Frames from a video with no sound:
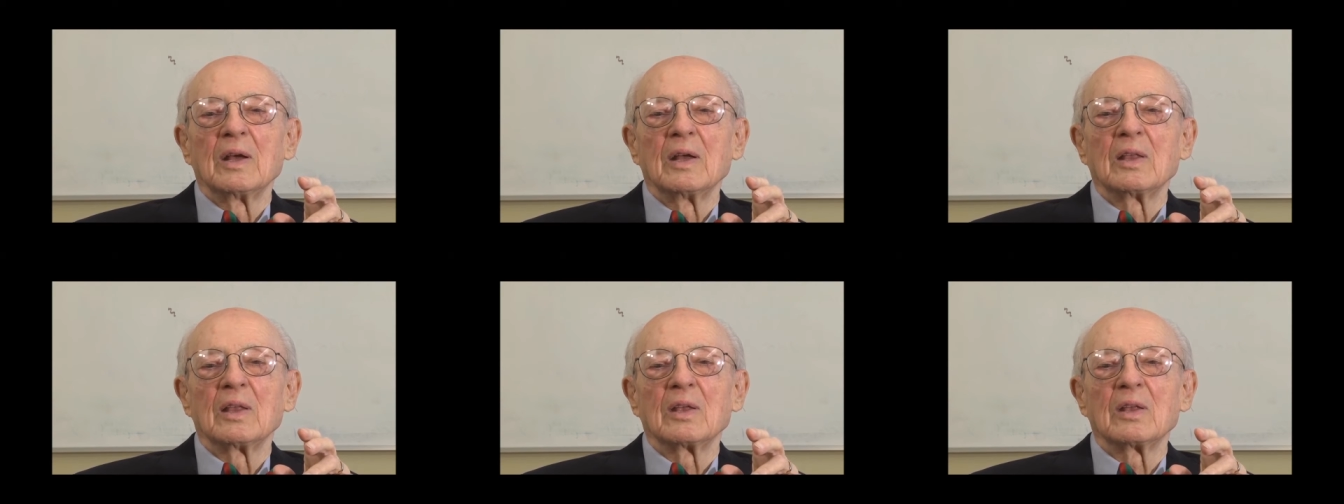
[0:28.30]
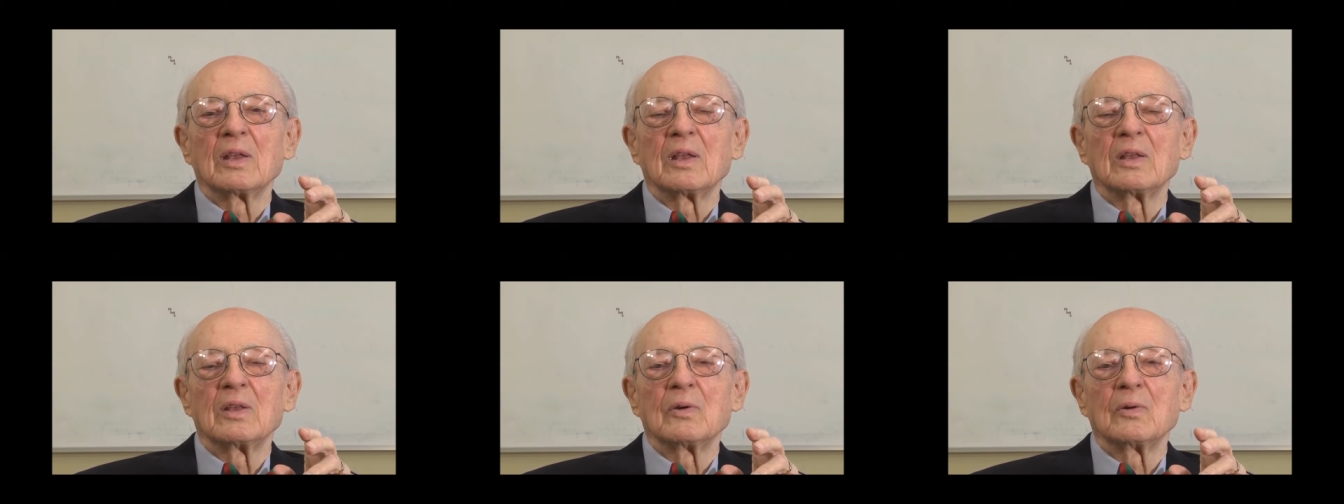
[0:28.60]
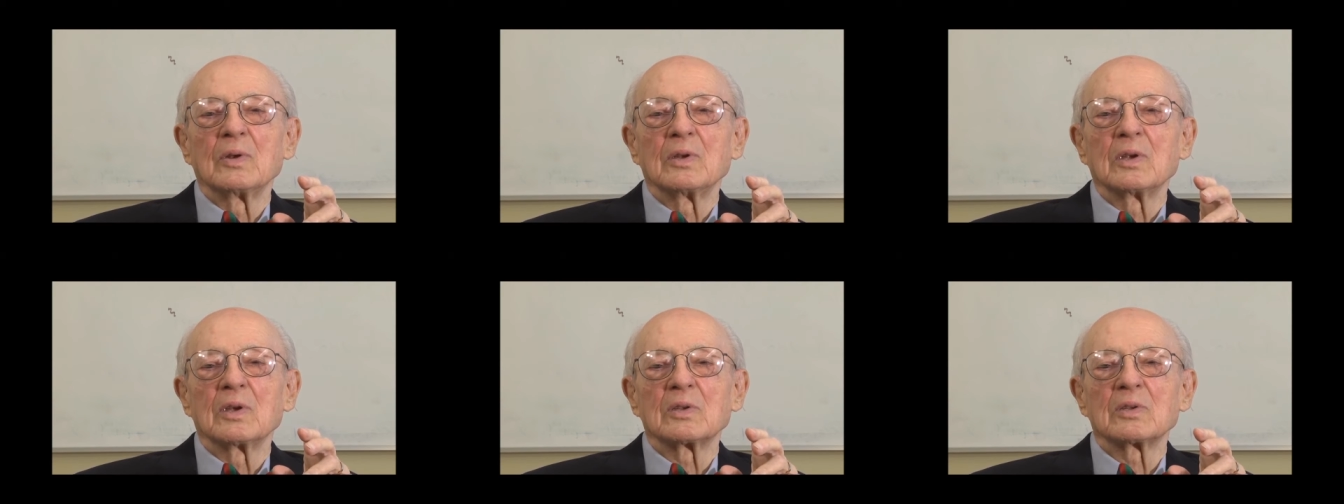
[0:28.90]
And
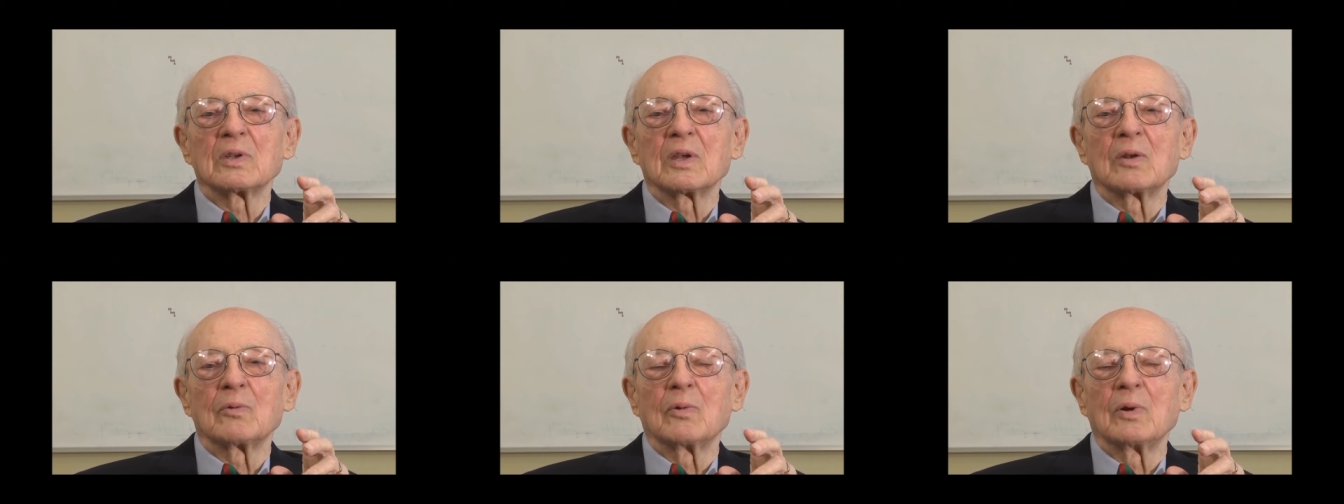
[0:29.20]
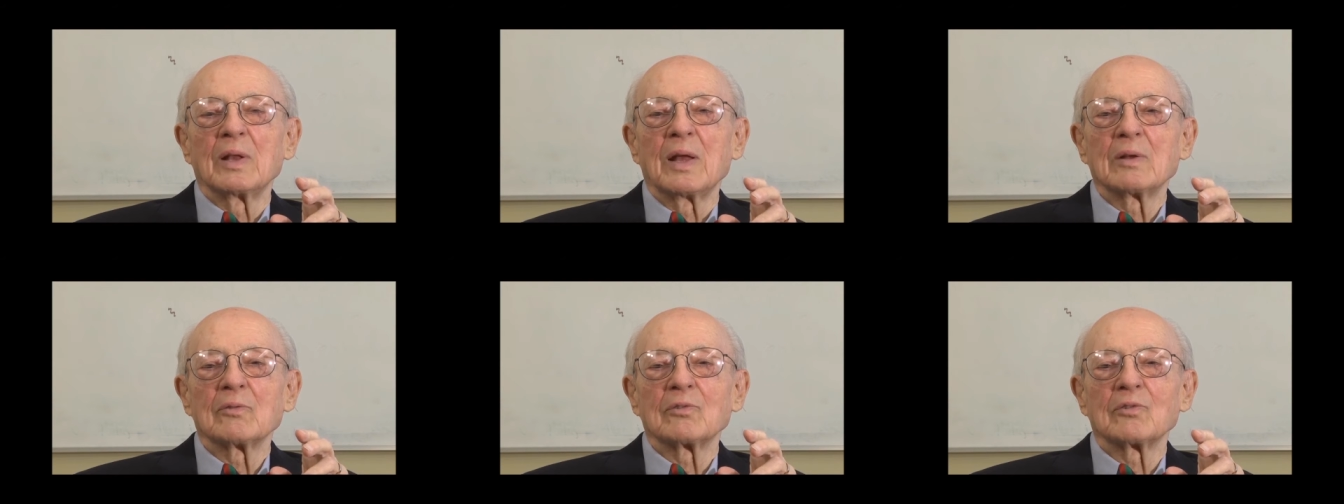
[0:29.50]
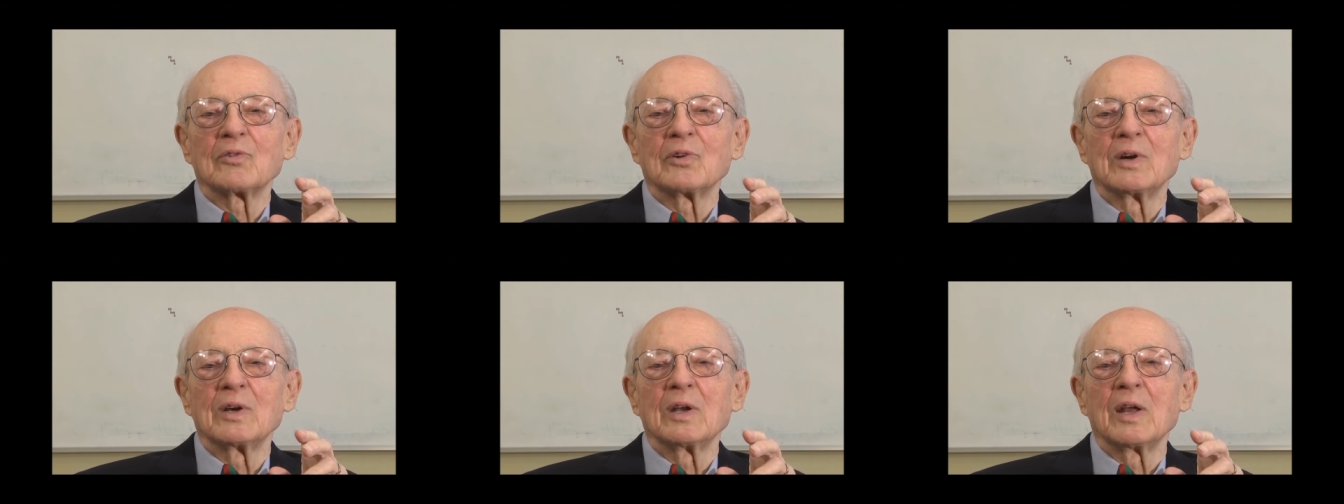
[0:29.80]
they just said, well, that's
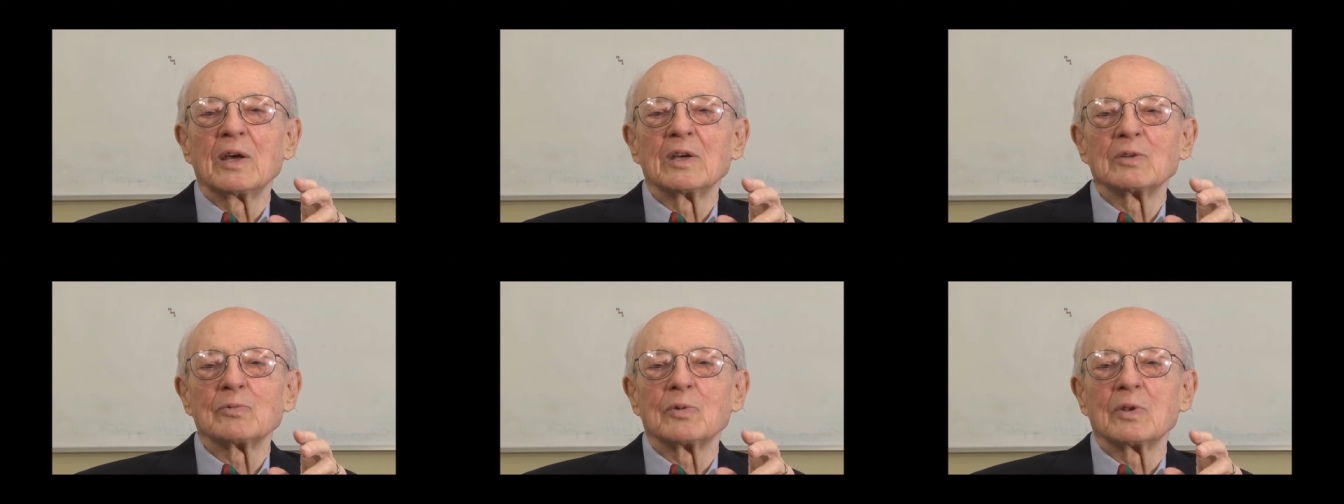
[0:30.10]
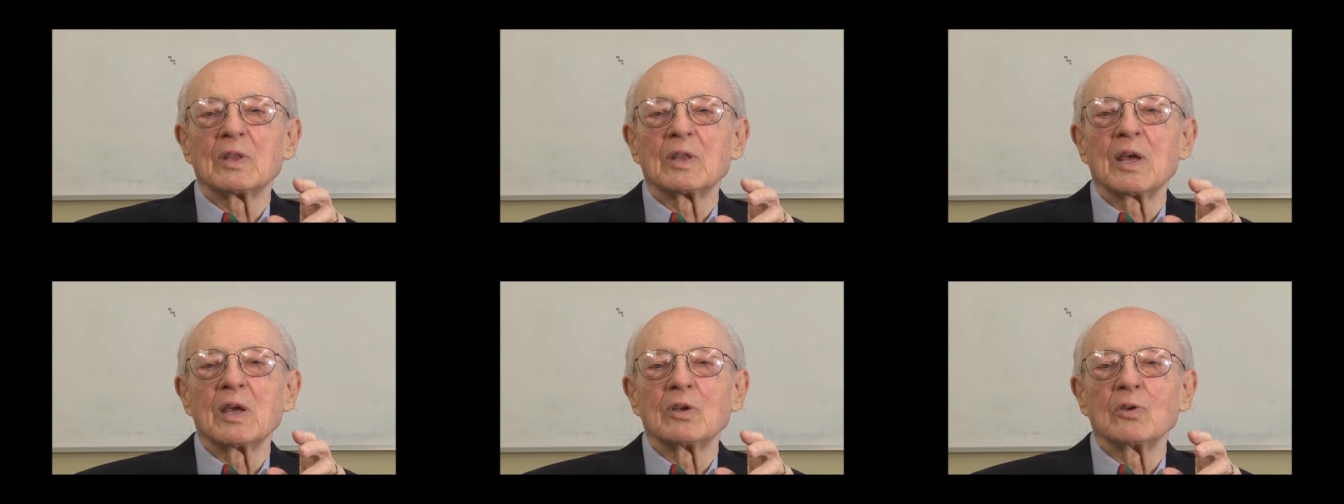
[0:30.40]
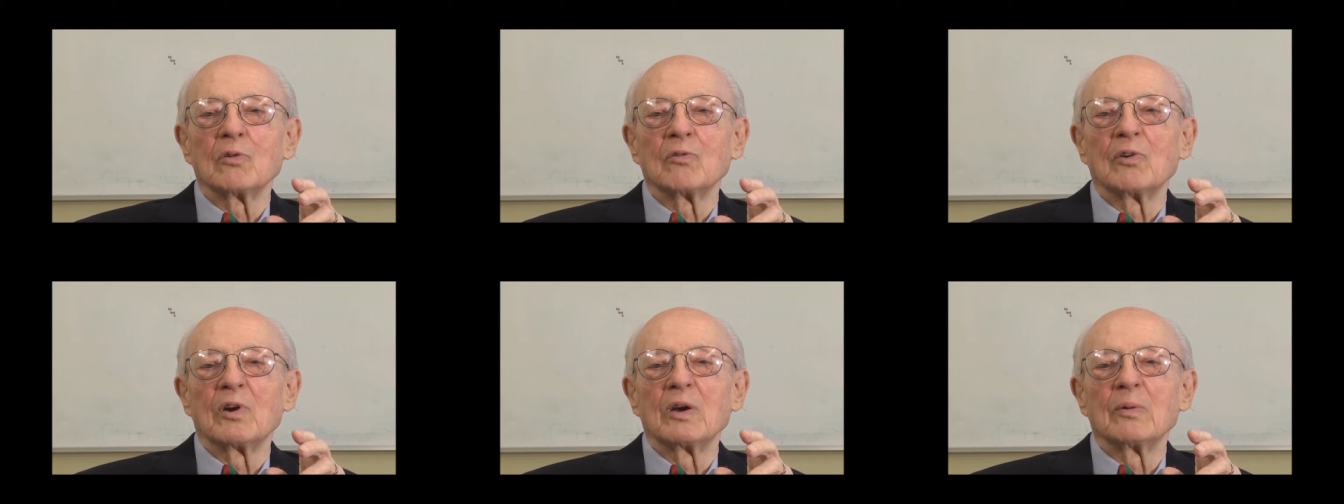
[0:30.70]
very nice, but
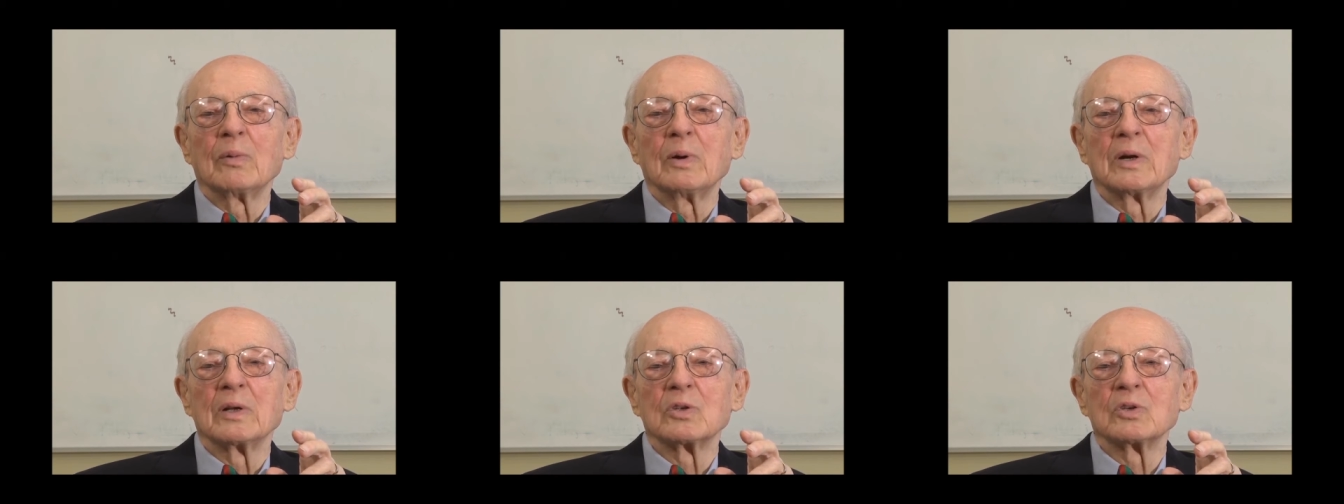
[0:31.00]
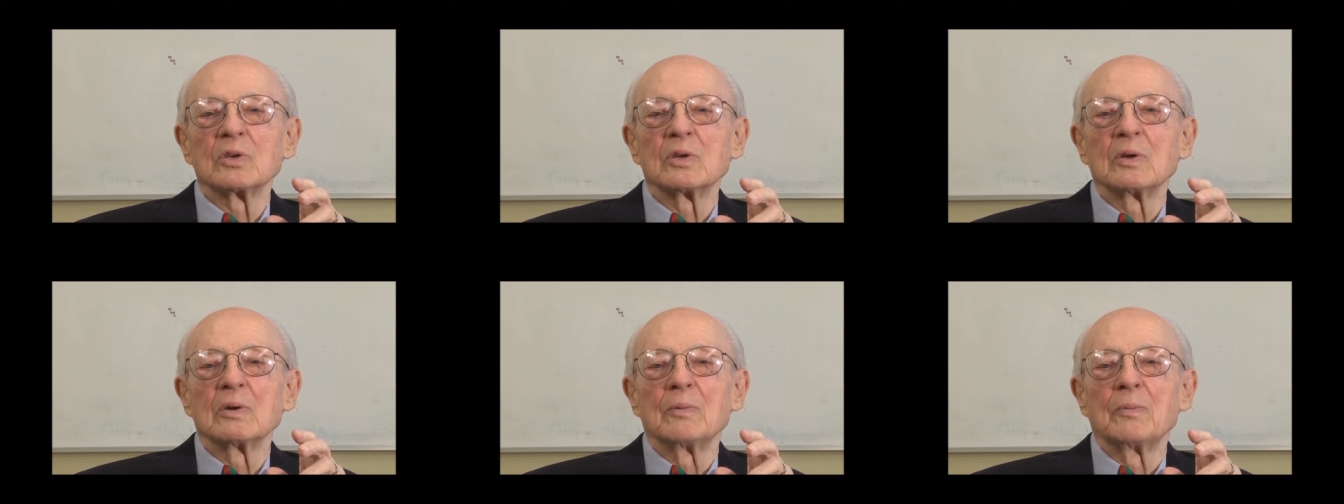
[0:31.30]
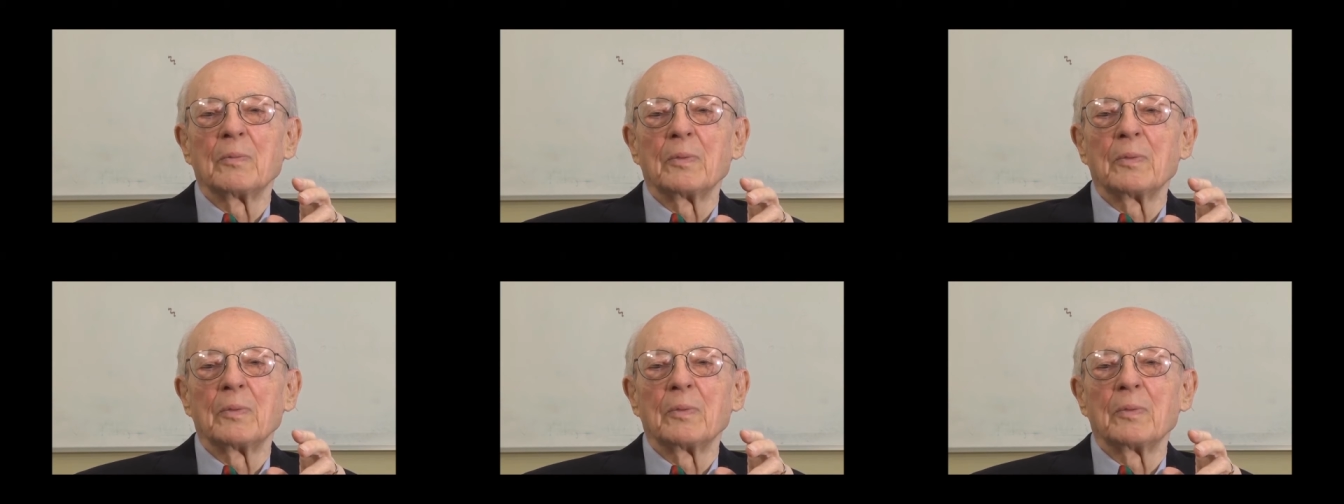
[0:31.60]
thank you very much.